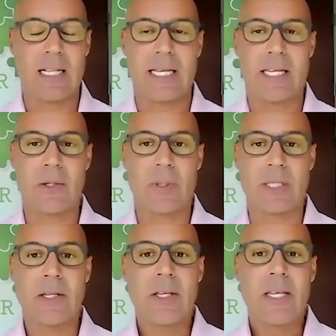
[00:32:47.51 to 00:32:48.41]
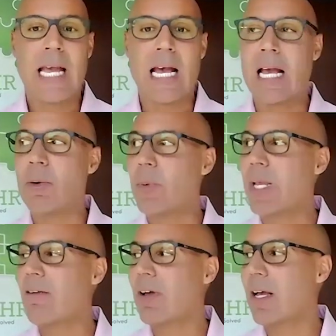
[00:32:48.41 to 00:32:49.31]
I'll hit you with. Yeah, I, we
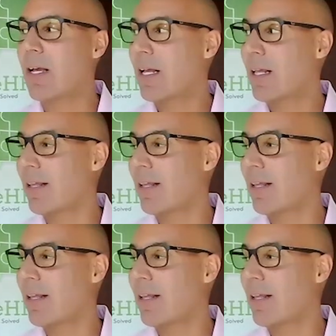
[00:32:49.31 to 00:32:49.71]
have a,